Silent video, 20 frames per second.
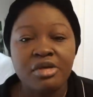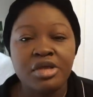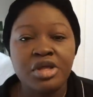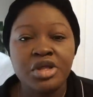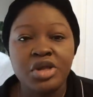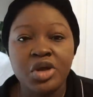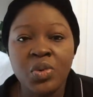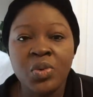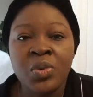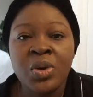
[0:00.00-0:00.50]
you
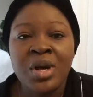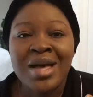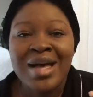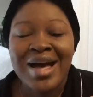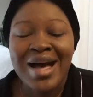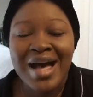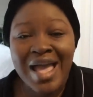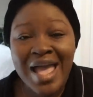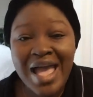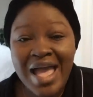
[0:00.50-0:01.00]
know,
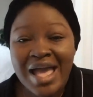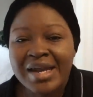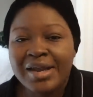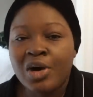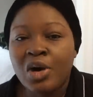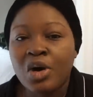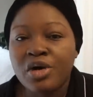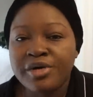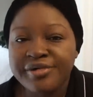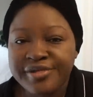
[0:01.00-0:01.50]
I had
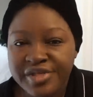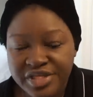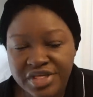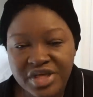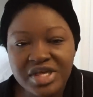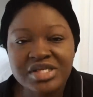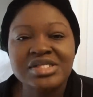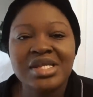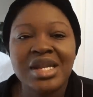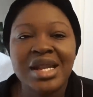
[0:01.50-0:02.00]
all of the
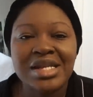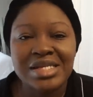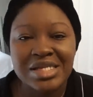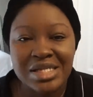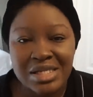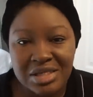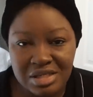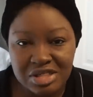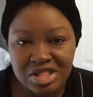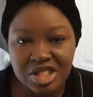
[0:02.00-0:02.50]
things that I
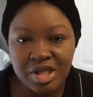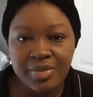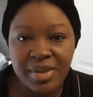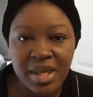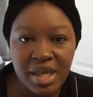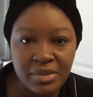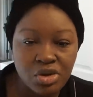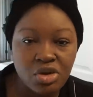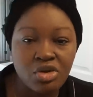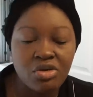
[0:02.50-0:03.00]
needed to be
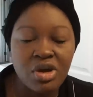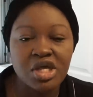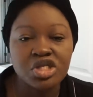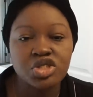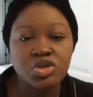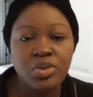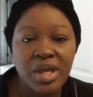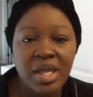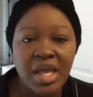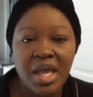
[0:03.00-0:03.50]
able to
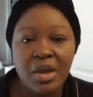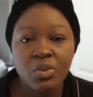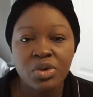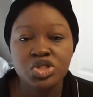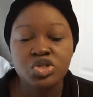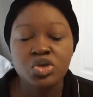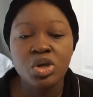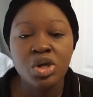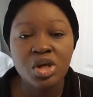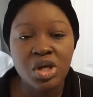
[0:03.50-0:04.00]
graduate. I went
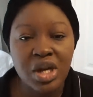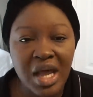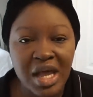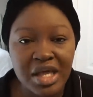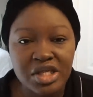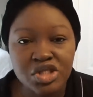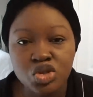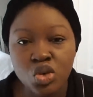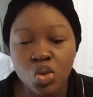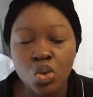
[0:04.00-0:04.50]
to a good
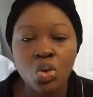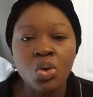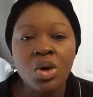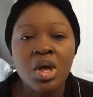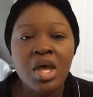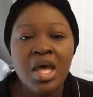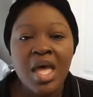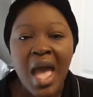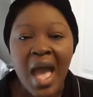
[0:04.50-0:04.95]
high school.